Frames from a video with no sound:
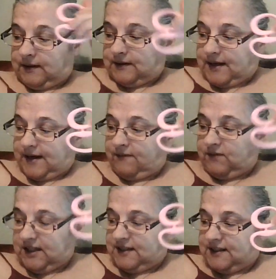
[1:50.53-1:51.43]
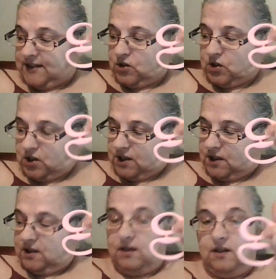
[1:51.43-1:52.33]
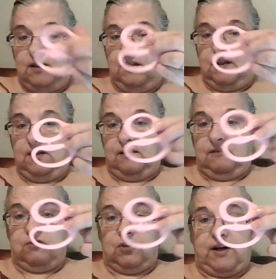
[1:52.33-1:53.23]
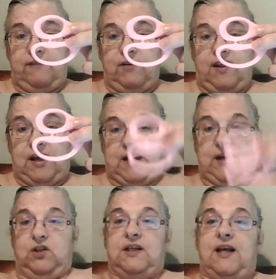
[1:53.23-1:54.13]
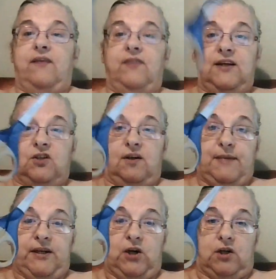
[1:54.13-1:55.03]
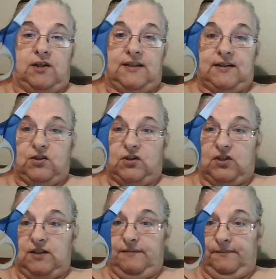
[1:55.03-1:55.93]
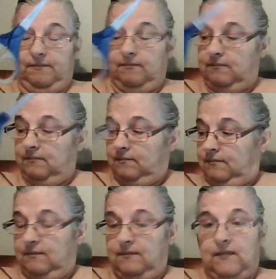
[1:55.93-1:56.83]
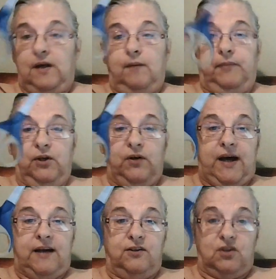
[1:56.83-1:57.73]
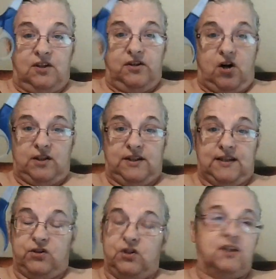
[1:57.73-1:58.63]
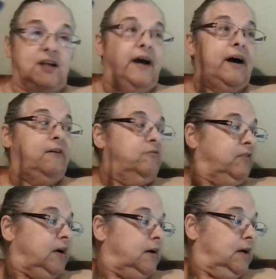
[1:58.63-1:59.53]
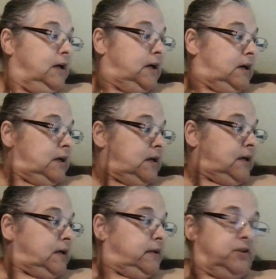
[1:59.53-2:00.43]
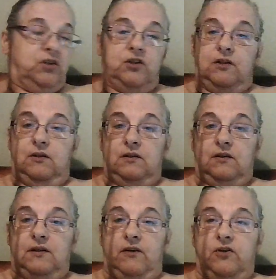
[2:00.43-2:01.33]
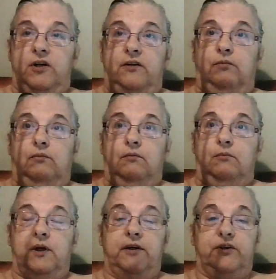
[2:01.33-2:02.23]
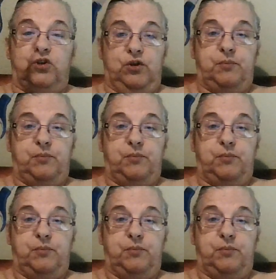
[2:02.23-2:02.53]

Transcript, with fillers: because I have these scissors. For everything else, these are my yarn scissors. Blue handles are yarn scissors. I have uh, uh, another one or two